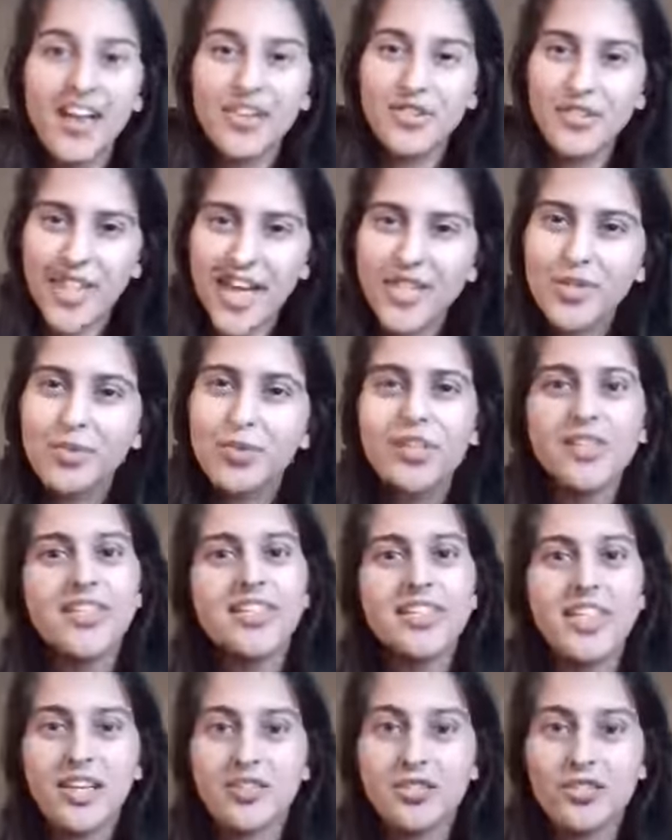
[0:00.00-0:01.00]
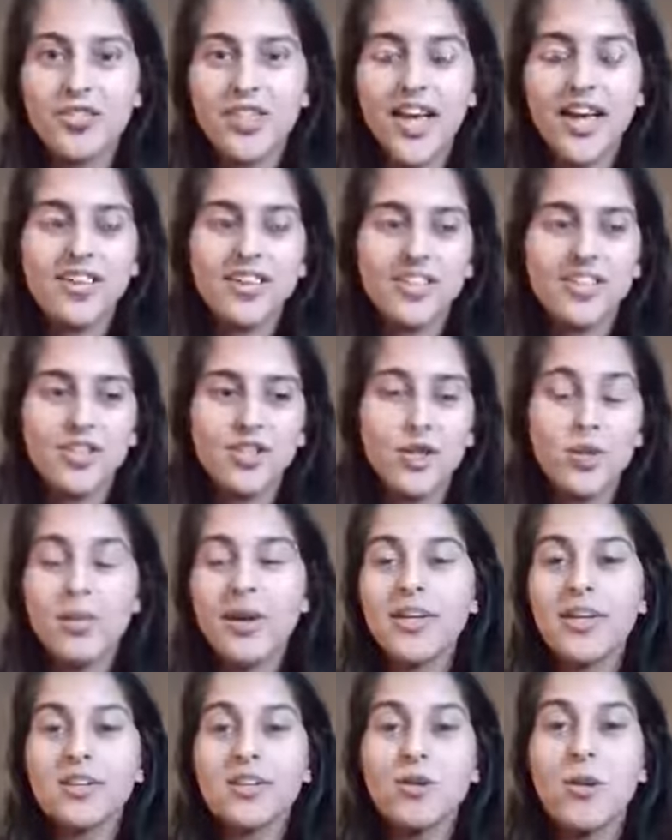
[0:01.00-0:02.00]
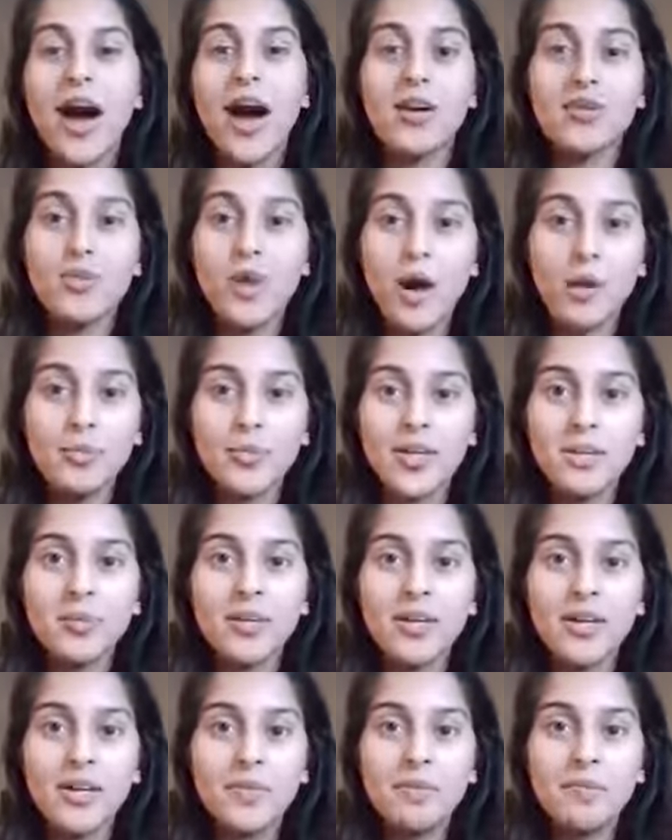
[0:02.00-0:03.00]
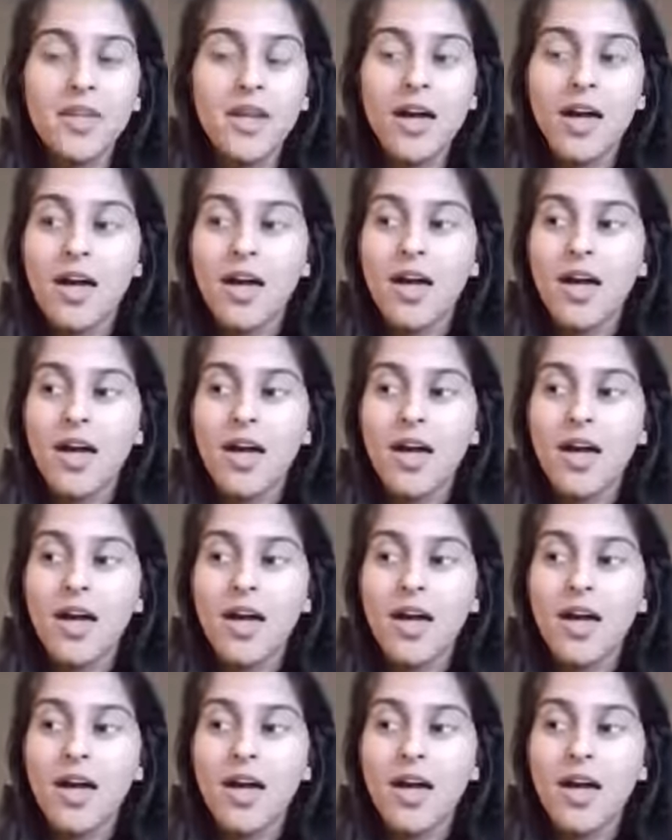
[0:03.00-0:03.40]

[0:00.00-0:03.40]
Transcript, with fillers: And so that's what you need to understand is you may not know how you help somebody,